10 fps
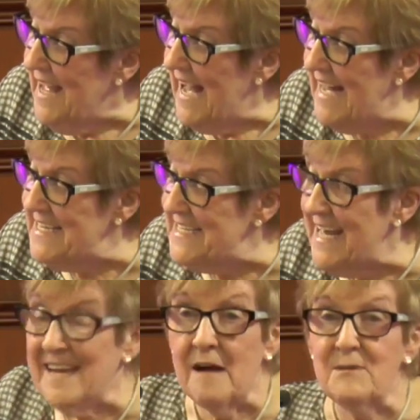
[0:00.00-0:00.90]
And
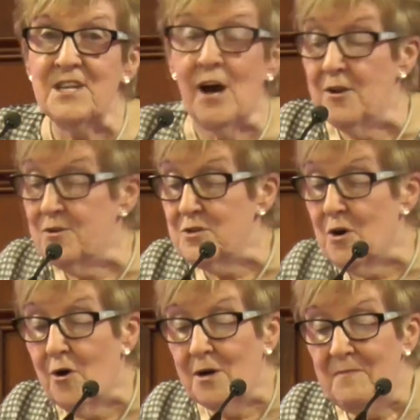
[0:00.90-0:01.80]
Hagar was the
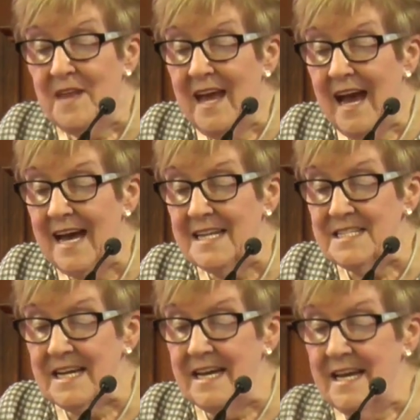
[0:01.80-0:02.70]
underdog.
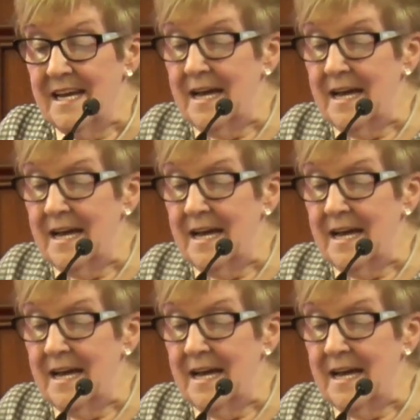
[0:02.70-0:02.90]
And uh,